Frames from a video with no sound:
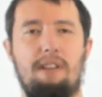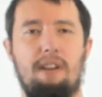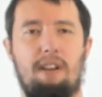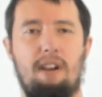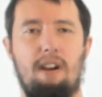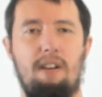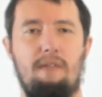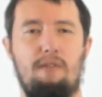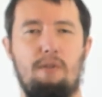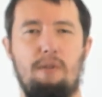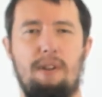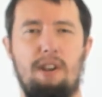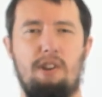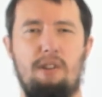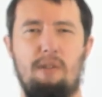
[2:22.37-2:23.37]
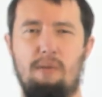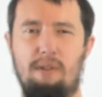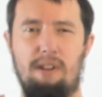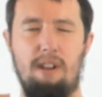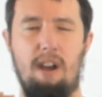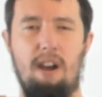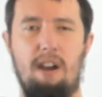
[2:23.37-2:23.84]
the kind of traditional
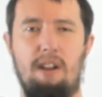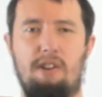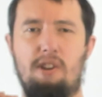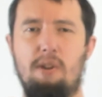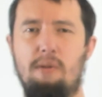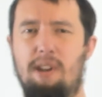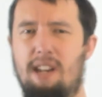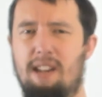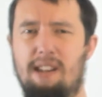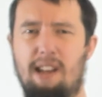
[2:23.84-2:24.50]
2D